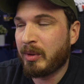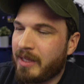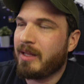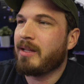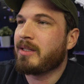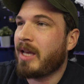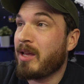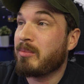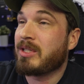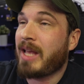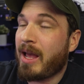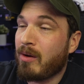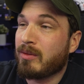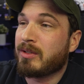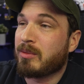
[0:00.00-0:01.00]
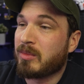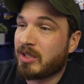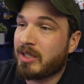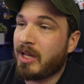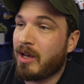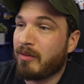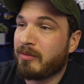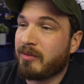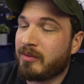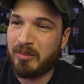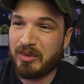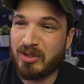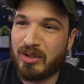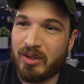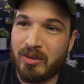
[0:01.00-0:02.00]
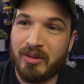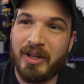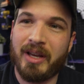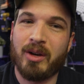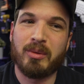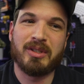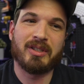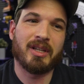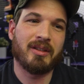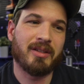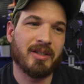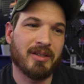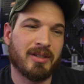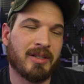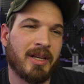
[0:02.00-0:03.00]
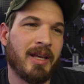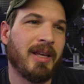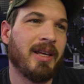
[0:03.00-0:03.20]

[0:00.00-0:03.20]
it types out some stuff, and so I always get this